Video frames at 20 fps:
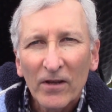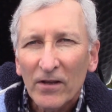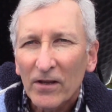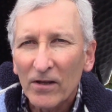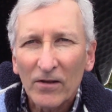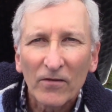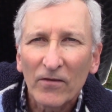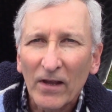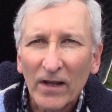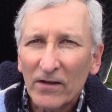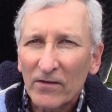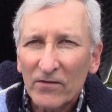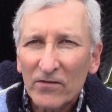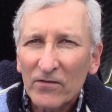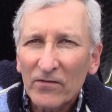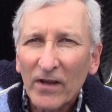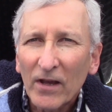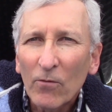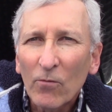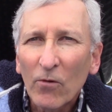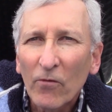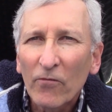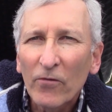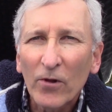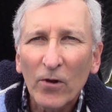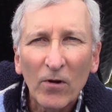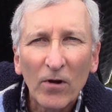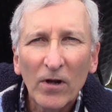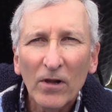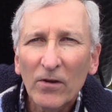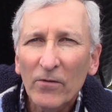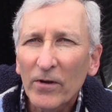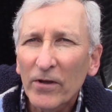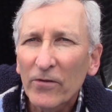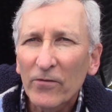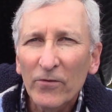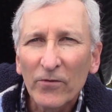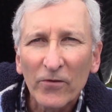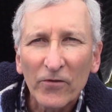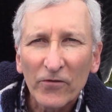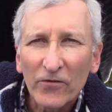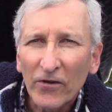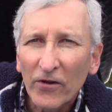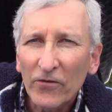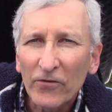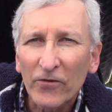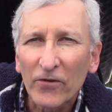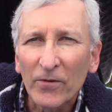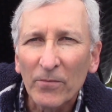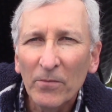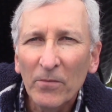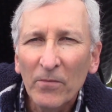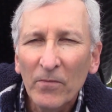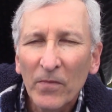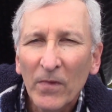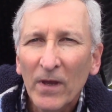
It, that's, that will flow all the way through the system